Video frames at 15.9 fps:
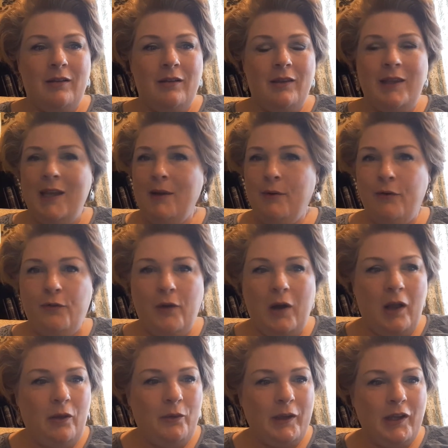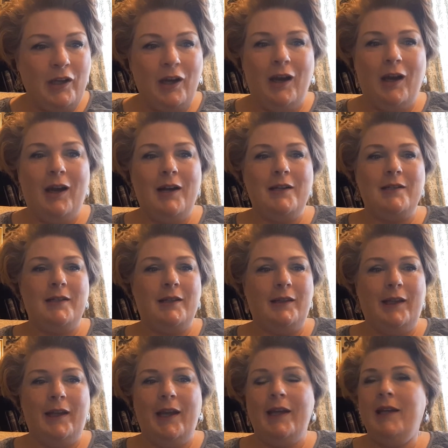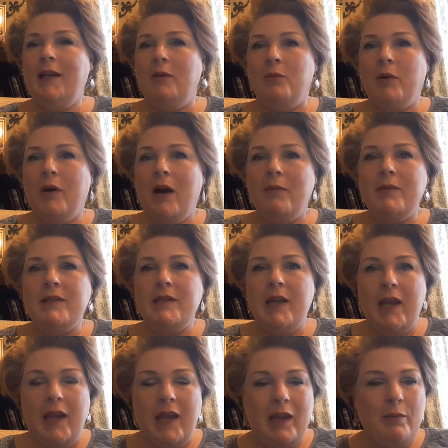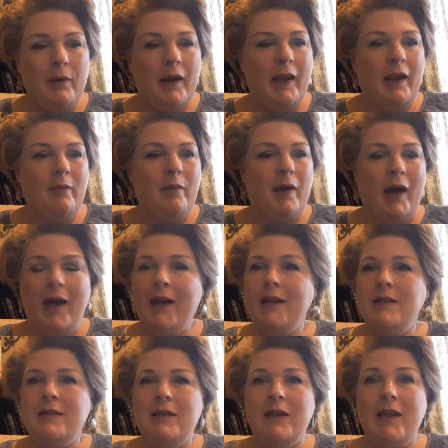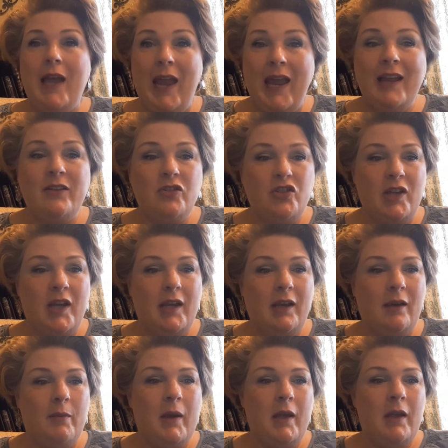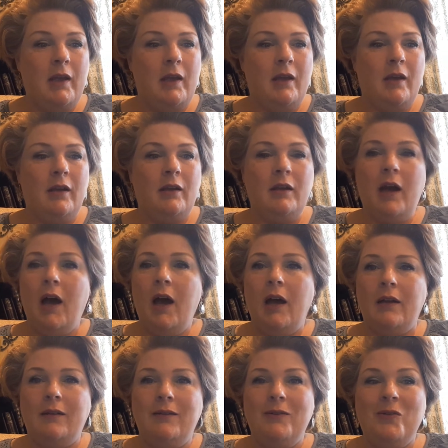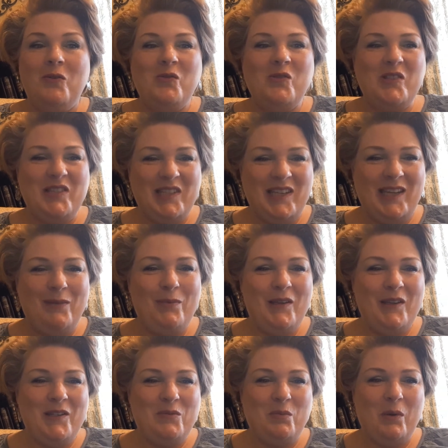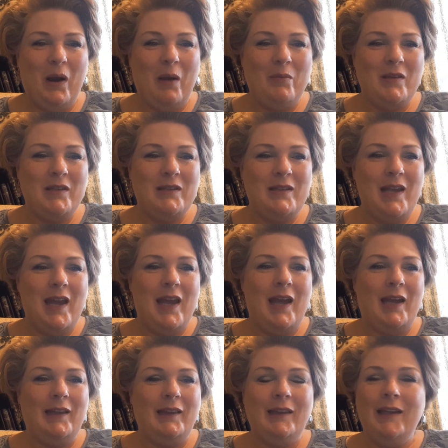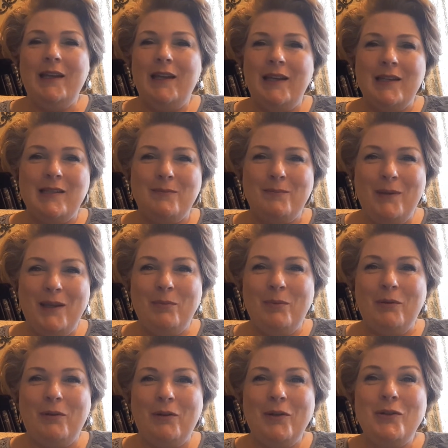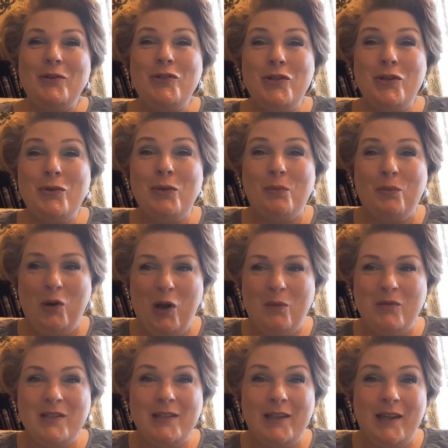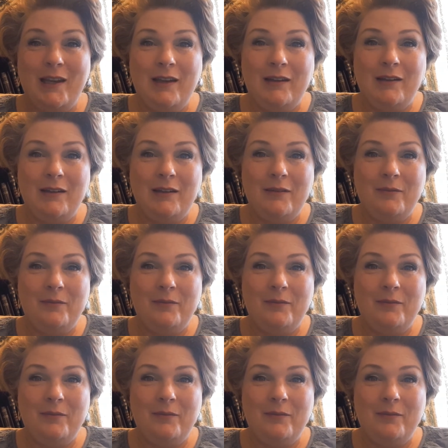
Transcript: They were following God to the land he had promised to Abraham, Isaac, and Jacob. God was keeping his promise and leading his people to the promised land.